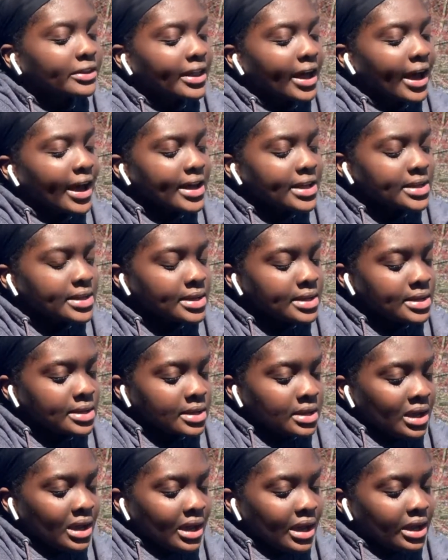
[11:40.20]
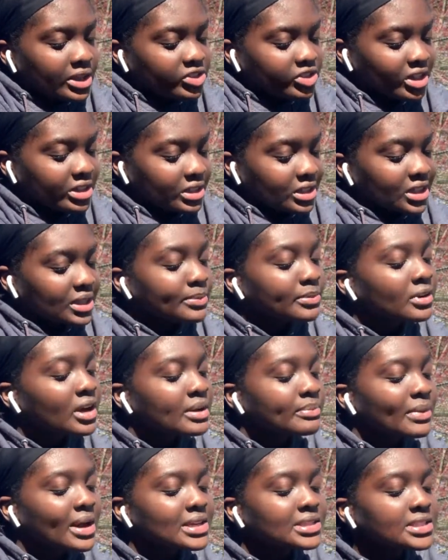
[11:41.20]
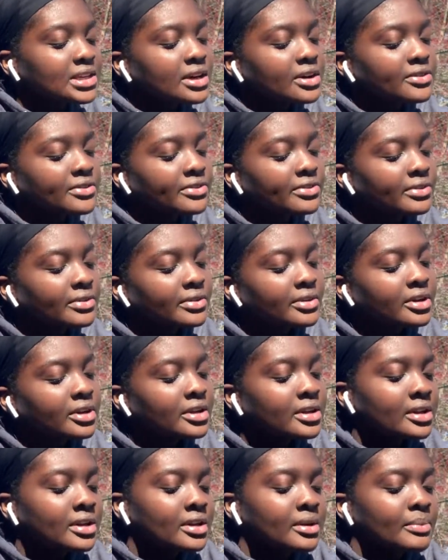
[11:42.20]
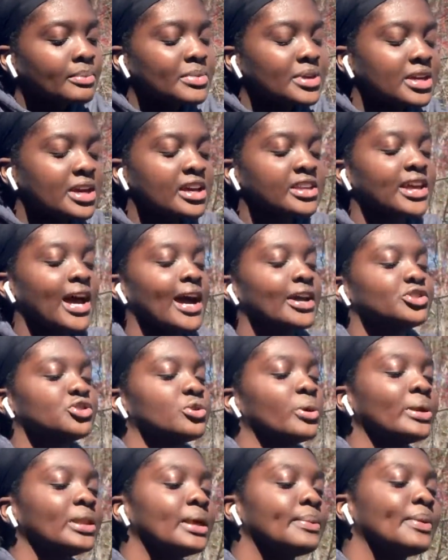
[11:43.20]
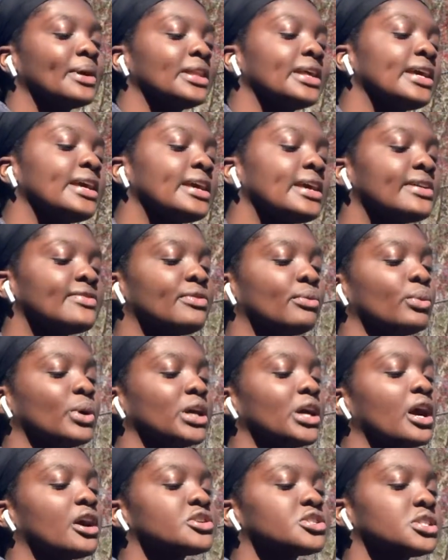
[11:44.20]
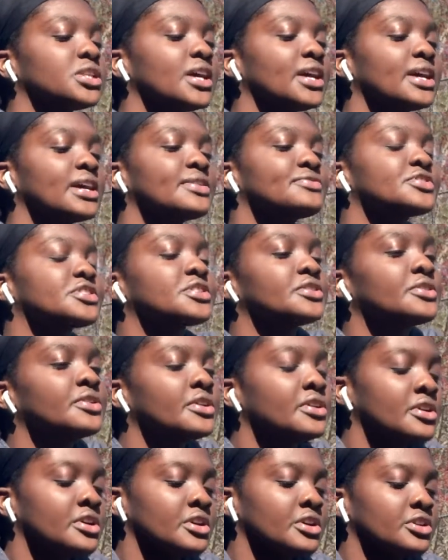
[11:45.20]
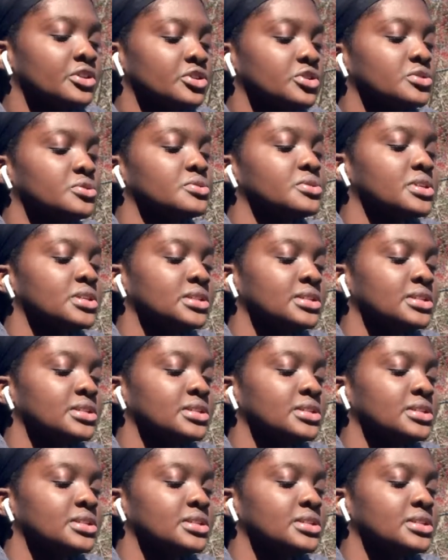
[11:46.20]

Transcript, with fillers: that. I'm trying to liberate myself because I truly believe we are slaves to these